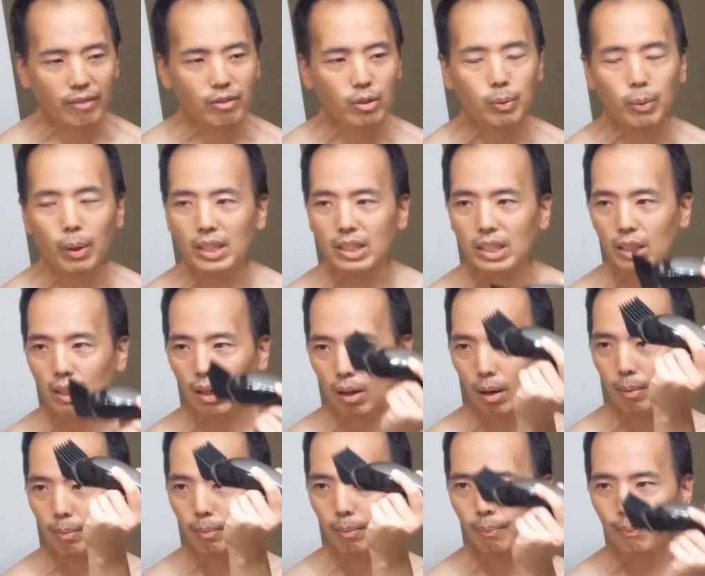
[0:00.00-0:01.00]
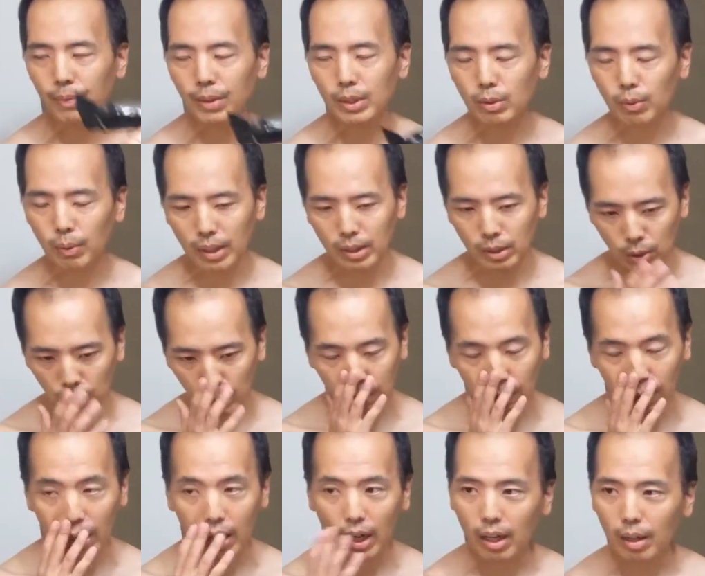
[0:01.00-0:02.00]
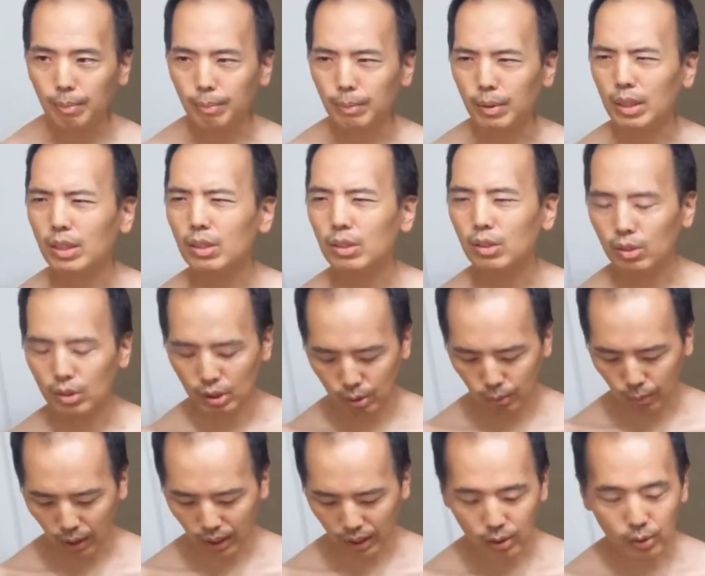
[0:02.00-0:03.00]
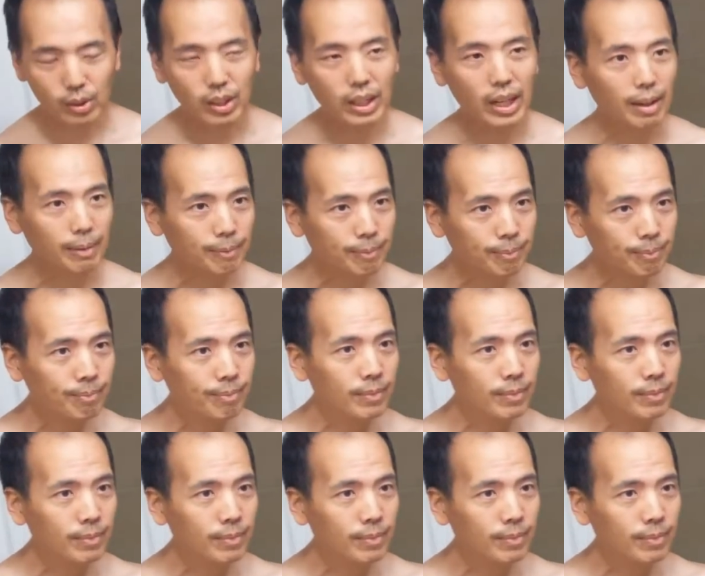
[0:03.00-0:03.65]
I have to raise the arm this way. So anyway, I'm going to see what I can do today.